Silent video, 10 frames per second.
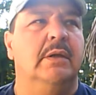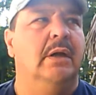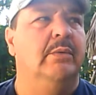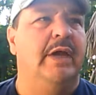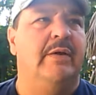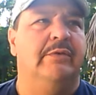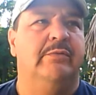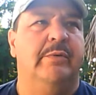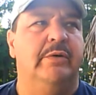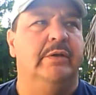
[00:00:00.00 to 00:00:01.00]
And we haven't
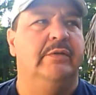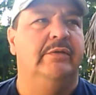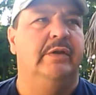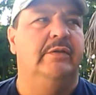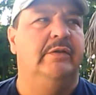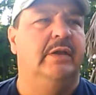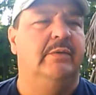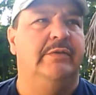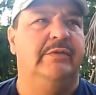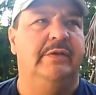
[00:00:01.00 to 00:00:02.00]
spoken since, and I
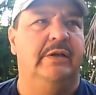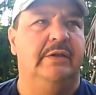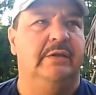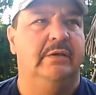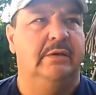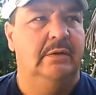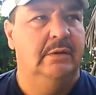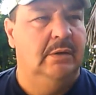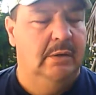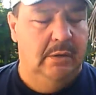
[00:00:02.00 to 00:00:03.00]
was stunned.
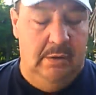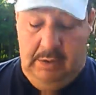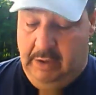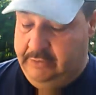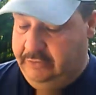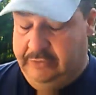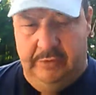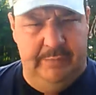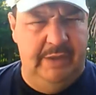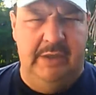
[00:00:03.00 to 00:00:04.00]
I just
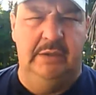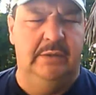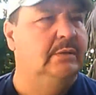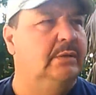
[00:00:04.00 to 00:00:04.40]
shook my head.